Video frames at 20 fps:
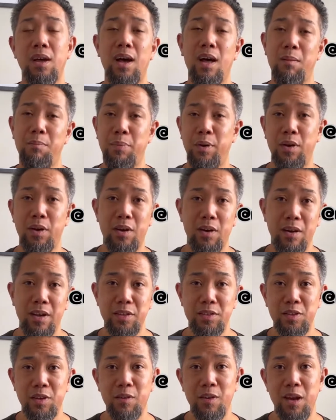I'll put her
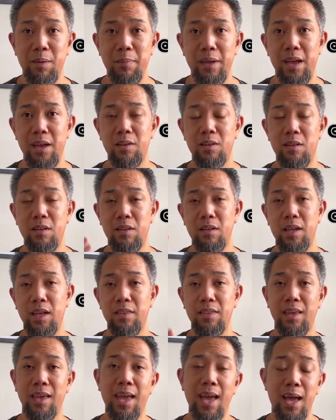Instagram handle
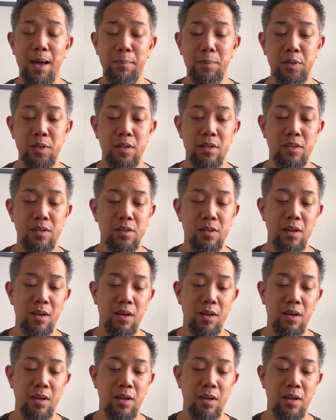in the captions.